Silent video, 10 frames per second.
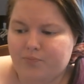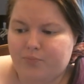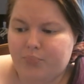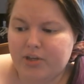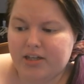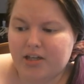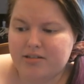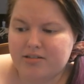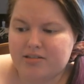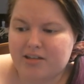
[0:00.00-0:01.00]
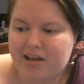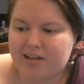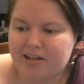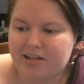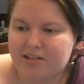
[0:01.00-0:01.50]
Because I,
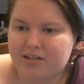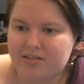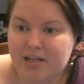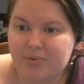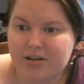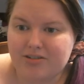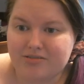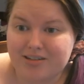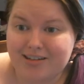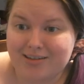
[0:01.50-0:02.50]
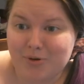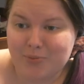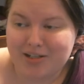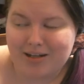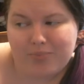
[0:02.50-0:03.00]
like, take pictures in the
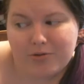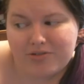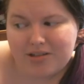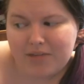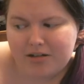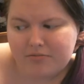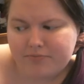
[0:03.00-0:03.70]
moment and post them there.